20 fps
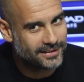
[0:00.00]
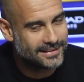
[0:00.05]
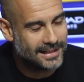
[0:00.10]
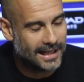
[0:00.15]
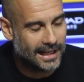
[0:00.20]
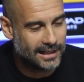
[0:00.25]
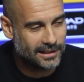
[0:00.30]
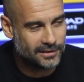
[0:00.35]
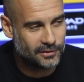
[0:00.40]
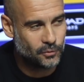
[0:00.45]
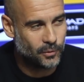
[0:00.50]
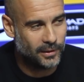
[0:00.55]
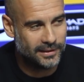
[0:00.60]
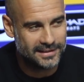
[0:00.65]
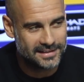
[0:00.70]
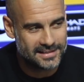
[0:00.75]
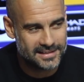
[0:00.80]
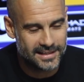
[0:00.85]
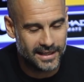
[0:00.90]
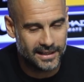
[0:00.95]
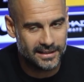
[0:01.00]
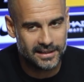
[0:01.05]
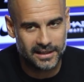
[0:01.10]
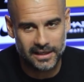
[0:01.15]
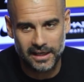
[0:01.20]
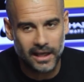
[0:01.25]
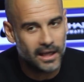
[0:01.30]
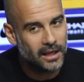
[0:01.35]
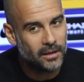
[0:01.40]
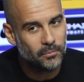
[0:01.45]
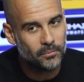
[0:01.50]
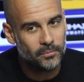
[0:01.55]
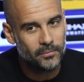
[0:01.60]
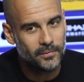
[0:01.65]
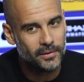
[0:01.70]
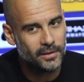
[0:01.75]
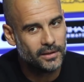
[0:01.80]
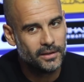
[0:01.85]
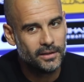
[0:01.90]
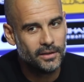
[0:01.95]
talent to understand the
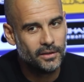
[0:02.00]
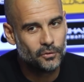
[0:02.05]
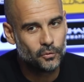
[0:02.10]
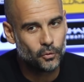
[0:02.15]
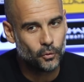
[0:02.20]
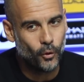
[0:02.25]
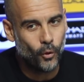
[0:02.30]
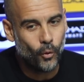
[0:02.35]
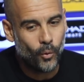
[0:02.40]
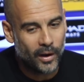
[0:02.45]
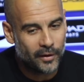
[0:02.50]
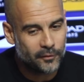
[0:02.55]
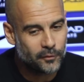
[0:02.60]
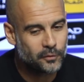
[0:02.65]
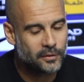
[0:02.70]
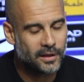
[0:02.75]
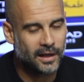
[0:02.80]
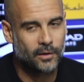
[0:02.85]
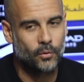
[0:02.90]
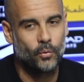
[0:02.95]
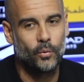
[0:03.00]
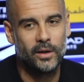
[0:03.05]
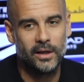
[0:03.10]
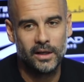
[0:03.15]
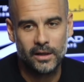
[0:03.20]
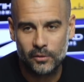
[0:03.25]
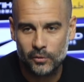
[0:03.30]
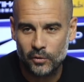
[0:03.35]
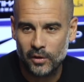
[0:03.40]
game, to know how to attack quick.